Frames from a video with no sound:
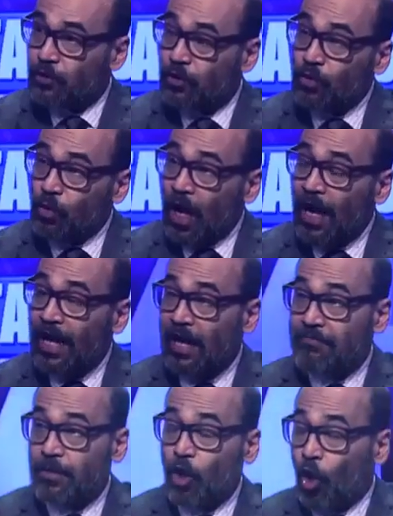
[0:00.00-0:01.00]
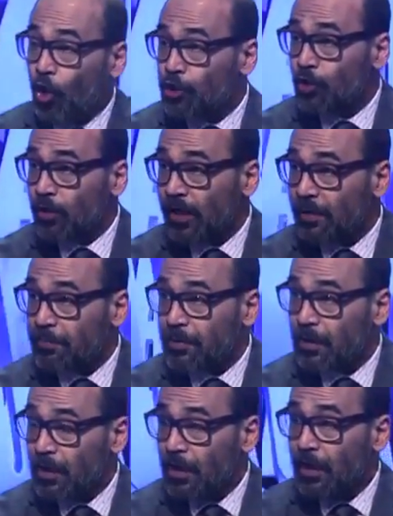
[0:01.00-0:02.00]
for you, I have an audio clip.
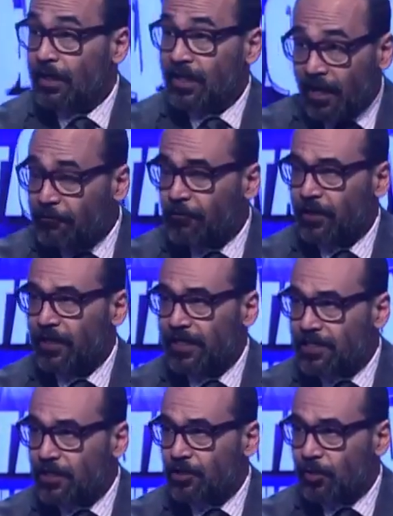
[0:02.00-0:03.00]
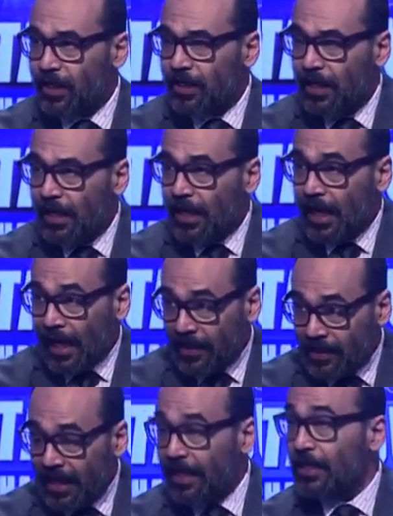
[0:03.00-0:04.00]
Carefully listen to it
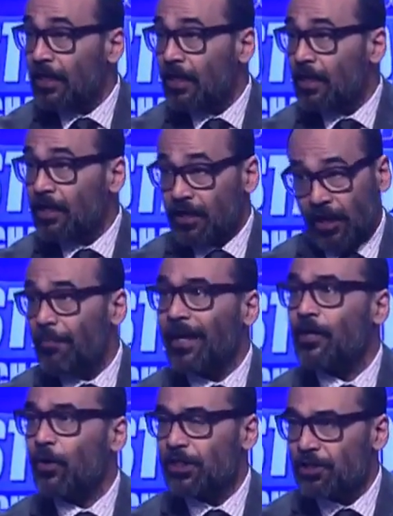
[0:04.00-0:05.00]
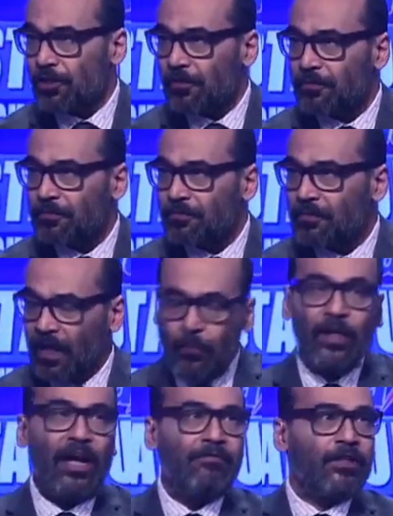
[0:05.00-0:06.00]
and then hear my question.
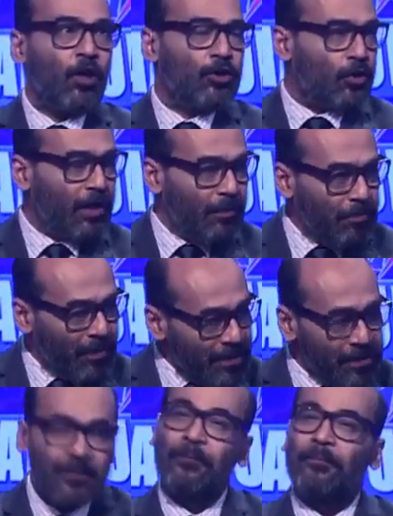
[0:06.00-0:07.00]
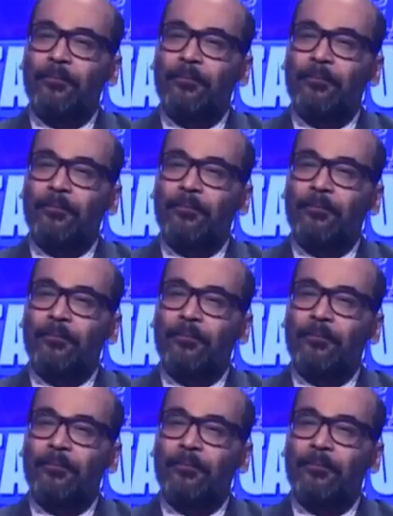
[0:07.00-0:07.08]
Can we have the audio clip, please?